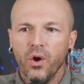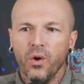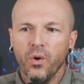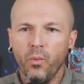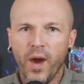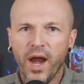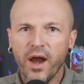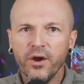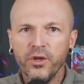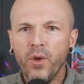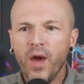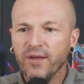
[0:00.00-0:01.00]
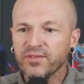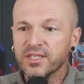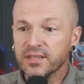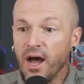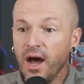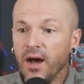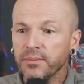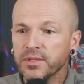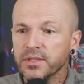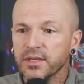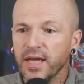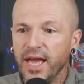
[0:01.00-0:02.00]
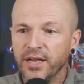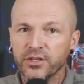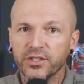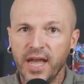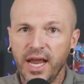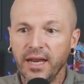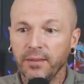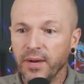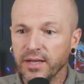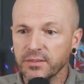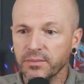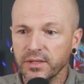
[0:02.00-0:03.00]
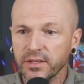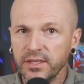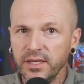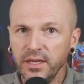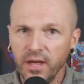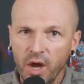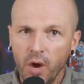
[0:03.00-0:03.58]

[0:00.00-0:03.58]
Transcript: where you have stopped entertaining possibility,